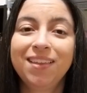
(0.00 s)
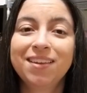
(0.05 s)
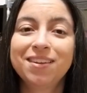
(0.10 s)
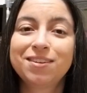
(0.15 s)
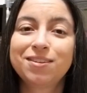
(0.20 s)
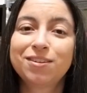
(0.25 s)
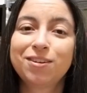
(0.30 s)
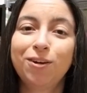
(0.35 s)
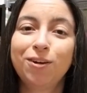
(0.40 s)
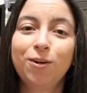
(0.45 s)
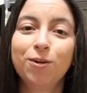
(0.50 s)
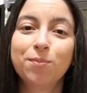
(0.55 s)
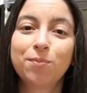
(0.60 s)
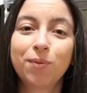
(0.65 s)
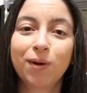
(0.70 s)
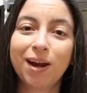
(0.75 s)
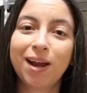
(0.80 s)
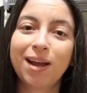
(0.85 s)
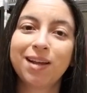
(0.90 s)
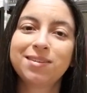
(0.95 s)
and it's called
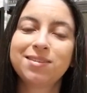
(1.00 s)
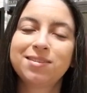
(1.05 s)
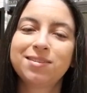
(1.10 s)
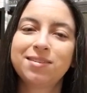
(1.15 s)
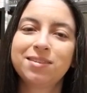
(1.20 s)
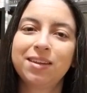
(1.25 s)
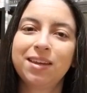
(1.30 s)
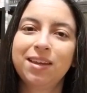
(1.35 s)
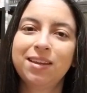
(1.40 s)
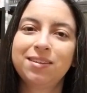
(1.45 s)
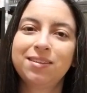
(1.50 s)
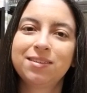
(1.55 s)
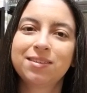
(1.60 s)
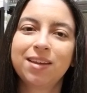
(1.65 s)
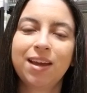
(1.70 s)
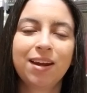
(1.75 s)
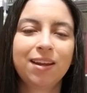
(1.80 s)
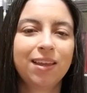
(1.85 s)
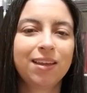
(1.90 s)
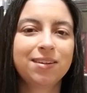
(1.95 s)
Bratz. It's
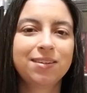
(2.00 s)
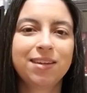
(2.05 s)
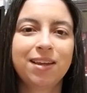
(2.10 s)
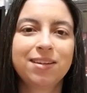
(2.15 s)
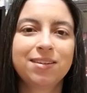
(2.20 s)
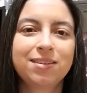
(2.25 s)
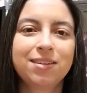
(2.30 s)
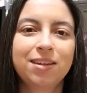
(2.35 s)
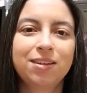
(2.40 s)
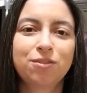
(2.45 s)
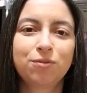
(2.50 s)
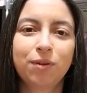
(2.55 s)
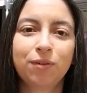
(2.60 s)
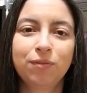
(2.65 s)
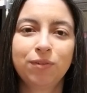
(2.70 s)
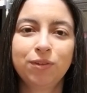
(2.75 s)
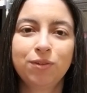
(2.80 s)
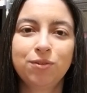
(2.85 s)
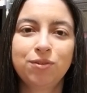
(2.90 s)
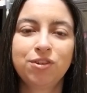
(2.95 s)
kind of like Dance Dance
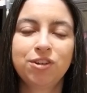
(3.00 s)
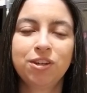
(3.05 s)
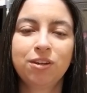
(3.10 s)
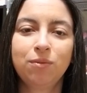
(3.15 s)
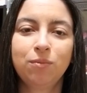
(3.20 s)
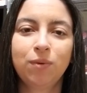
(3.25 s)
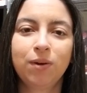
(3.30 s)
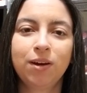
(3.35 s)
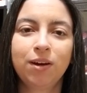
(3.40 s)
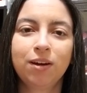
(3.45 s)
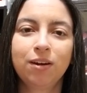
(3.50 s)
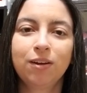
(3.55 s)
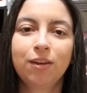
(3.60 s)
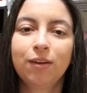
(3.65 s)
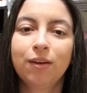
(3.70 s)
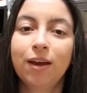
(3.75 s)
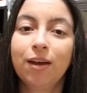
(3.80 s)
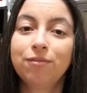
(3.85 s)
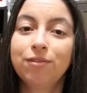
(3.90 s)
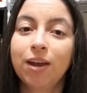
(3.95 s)
Revolution, where
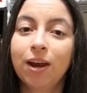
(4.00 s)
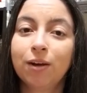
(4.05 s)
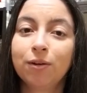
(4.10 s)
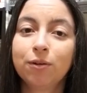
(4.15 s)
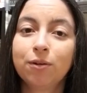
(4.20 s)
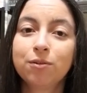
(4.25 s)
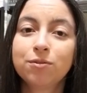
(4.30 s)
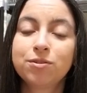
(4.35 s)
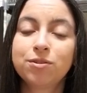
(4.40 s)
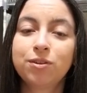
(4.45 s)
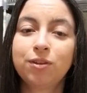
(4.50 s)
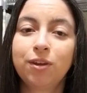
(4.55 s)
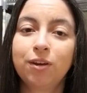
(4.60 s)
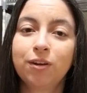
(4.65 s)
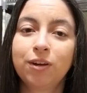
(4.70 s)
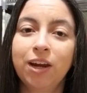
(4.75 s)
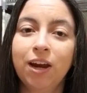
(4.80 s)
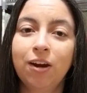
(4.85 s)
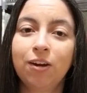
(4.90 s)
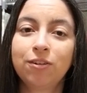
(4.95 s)
you have arrows that
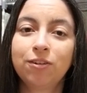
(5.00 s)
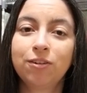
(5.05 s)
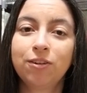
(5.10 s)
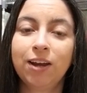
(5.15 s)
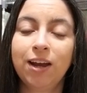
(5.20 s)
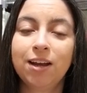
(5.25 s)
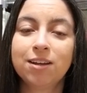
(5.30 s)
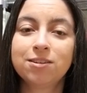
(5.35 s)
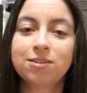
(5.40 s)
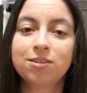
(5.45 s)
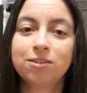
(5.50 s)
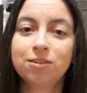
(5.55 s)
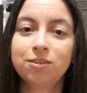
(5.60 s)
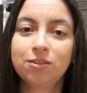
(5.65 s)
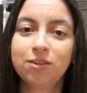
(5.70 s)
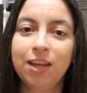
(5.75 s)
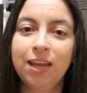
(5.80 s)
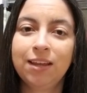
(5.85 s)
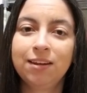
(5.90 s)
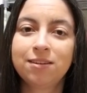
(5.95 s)
your character has to
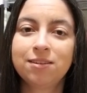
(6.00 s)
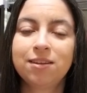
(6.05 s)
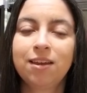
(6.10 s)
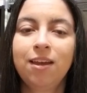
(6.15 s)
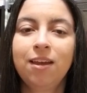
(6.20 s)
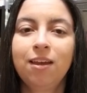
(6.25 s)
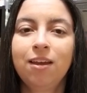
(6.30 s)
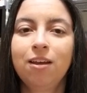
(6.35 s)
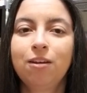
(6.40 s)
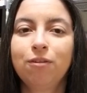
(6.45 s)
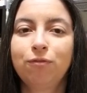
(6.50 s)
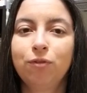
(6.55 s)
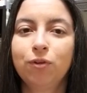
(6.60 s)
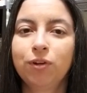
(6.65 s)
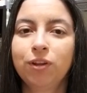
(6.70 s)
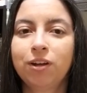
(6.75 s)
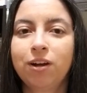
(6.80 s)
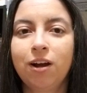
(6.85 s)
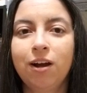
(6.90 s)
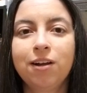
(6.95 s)
hit for
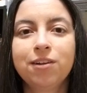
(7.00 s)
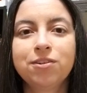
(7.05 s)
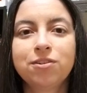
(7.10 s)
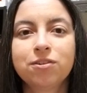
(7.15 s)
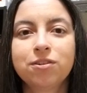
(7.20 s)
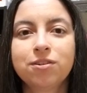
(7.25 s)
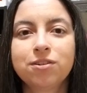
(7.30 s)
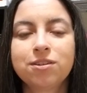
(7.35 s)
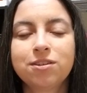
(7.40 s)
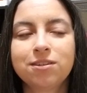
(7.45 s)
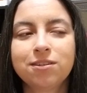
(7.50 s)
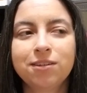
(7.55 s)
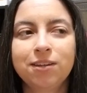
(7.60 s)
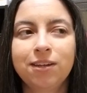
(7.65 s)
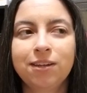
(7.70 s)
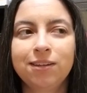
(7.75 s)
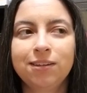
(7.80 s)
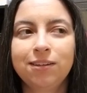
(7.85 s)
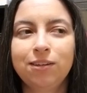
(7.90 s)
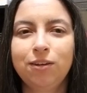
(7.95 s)
the concerts
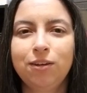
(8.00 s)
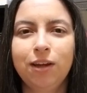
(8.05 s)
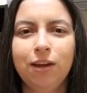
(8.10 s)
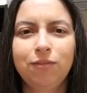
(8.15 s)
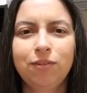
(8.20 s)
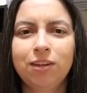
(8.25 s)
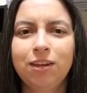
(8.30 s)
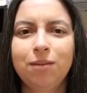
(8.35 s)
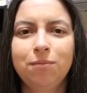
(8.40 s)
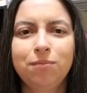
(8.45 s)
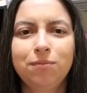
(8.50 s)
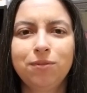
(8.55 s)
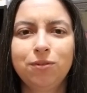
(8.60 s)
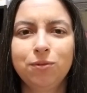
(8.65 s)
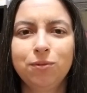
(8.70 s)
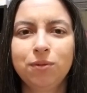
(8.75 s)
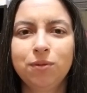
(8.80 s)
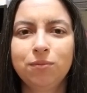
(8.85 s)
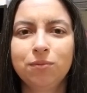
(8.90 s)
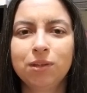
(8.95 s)
and you have to keep
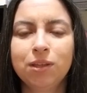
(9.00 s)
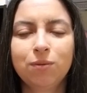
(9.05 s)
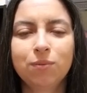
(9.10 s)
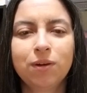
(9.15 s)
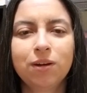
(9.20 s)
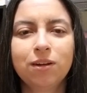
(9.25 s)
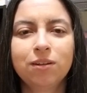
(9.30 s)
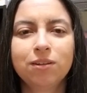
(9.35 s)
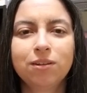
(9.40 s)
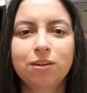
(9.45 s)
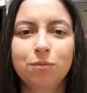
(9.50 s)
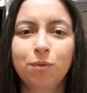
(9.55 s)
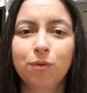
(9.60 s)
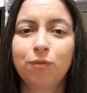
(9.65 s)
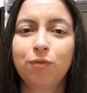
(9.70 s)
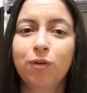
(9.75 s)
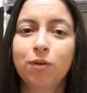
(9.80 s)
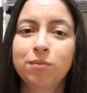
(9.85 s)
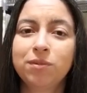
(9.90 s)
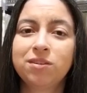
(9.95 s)
doing really well in your
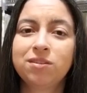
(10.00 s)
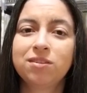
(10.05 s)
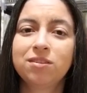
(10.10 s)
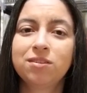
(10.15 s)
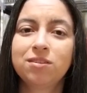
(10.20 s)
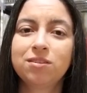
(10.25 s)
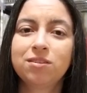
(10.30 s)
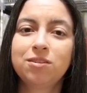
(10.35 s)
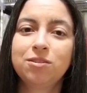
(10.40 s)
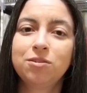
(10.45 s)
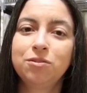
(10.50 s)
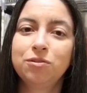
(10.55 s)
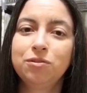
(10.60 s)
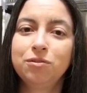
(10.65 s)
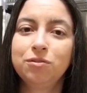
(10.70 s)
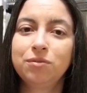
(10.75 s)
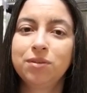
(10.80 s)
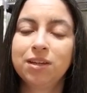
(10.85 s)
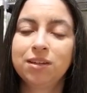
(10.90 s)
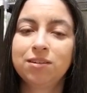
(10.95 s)
performances
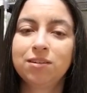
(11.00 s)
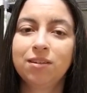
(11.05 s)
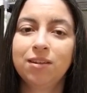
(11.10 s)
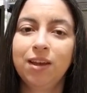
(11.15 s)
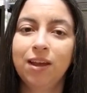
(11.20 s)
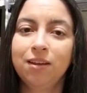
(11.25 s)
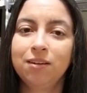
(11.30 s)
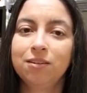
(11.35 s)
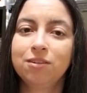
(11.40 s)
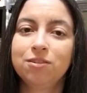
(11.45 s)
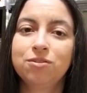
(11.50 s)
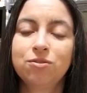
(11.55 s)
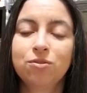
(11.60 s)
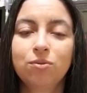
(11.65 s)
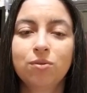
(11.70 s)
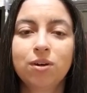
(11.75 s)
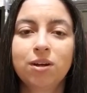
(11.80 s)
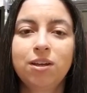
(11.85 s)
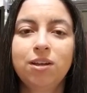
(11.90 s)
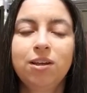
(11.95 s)
to get to the end of the
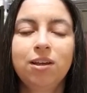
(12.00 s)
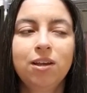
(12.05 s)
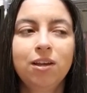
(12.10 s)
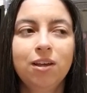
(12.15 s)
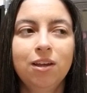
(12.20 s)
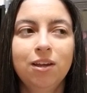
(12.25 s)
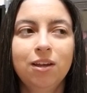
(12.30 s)
story